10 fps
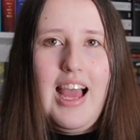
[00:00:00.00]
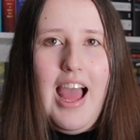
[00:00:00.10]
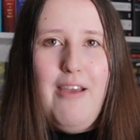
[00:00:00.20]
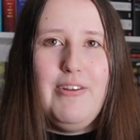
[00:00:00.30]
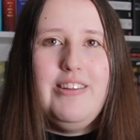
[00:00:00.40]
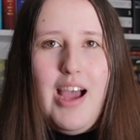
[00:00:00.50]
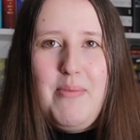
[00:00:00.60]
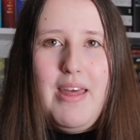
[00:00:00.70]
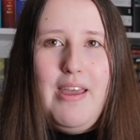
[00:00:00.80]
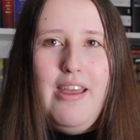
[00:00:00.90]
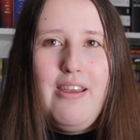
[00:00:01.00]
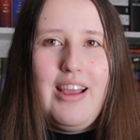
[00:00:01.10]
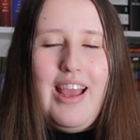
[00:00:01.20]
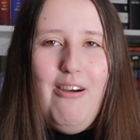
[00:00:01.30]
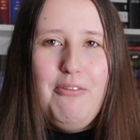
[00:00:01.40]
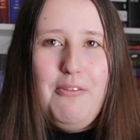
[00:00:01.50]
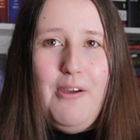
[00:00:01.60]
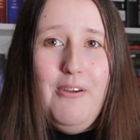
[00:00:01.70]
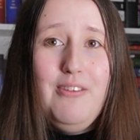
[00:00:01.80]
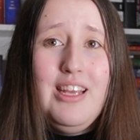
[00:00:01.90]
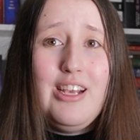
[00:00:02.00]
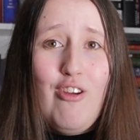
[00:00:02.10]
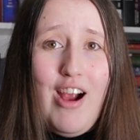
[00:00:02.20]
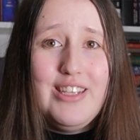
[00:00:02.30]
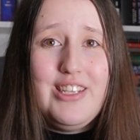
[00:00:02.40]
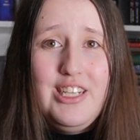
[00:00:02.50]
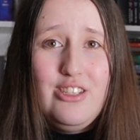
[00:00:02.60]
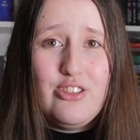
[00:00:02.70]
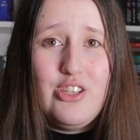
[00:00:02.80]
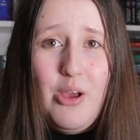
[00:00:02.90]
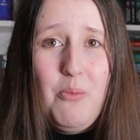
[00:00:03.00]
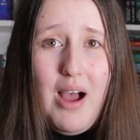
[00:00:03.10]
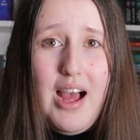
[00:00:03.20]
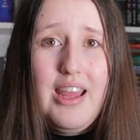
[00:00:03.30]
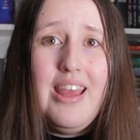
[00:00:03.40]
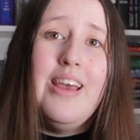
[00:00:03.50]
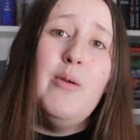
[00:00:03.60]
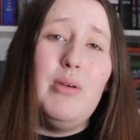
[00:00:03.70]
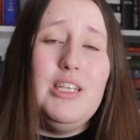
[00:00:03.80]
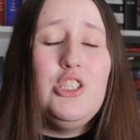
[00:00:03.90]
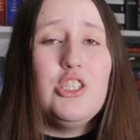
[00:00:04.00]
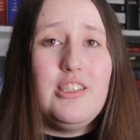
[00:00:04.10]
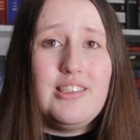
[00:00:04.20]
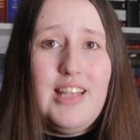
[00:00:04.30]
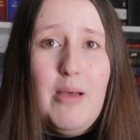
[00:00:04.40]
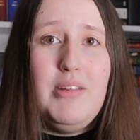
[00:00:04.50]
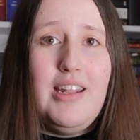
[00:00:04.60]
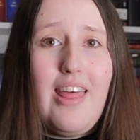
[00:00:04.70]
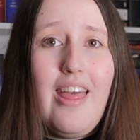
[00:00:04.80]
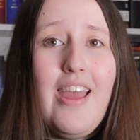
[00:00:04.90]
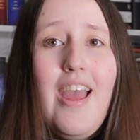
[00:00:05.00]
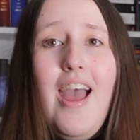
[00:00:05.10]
every time they get off the phone, he cries and he doesn't know why, but he's just accepted it.